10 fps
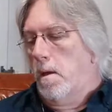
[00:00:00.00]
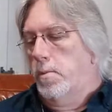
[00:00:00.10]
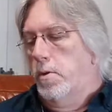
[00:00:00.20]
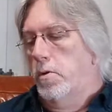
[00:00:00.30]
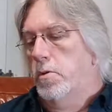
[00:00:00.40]

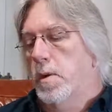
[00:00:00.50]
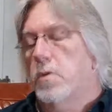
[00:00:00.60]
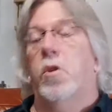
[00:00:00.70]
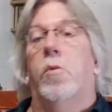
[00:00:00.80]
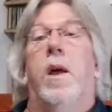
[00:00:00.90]
Produced by
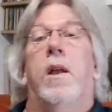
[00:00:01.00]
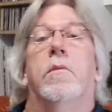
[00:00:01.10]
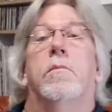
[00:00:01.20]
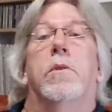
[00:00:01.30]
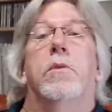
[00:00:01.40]
Tom
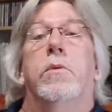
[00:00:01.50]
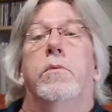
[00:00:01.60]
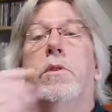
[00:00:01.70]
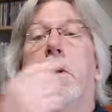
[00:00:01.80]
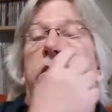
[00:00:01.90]
Allom, who
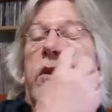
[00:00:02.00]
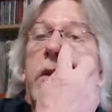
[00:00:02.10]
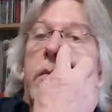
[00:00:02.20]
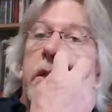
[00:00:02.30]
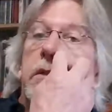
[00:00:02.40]
was actually
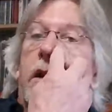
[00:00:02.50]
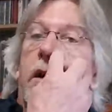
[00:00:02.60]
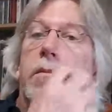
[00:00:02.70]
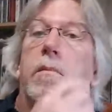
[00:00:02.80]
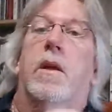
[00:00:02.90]
a big
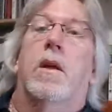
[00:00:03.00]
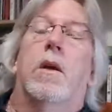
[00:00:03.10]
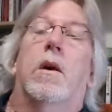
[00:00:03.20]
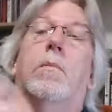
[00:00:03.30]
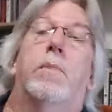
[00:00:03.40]

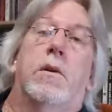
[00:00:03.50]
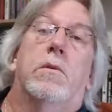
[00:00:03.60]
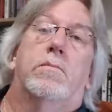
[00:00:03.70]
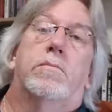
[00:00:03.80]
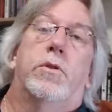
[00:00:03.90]

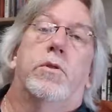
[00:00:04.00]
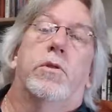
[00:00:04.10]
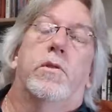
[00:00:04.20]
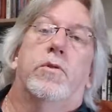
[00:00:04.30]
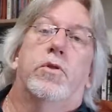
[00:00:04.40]

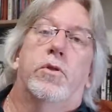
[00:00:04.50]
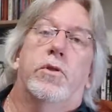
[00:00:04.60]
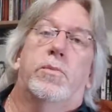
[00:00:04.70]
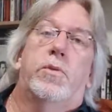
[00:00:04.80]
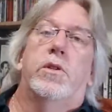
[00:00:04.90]
producer for
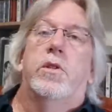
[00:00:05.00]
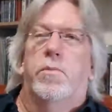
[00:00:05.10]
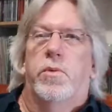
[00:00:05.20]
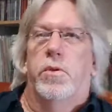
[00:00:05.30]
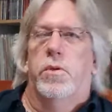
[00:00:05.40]
Judas Priest. He
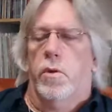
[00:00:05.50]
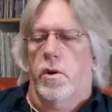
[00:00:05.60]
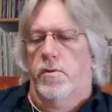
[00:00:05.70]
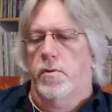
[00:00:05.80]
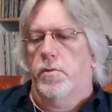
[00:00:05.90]
produced quite
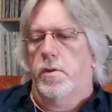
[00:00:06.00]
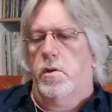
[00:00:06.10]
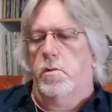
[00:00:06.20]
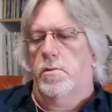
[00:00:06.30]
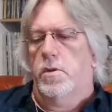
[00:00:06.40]
a few of their
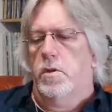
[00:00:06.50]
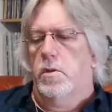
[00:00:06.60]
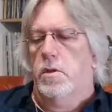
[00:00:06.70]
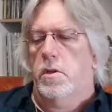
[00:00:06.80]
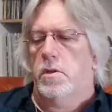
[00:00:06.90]
albums, so
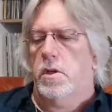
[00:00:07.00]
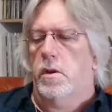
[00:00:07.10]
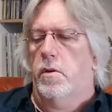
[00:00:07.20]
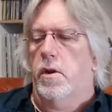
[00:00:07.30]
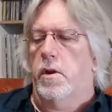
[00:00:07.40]
these actually
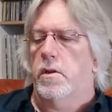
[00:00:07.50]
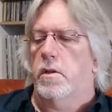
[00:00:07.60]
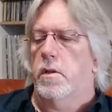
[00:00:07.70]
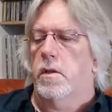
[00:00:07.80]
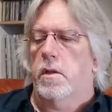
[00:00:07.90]
get around
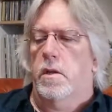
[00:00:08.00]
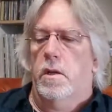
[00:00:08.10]
in there.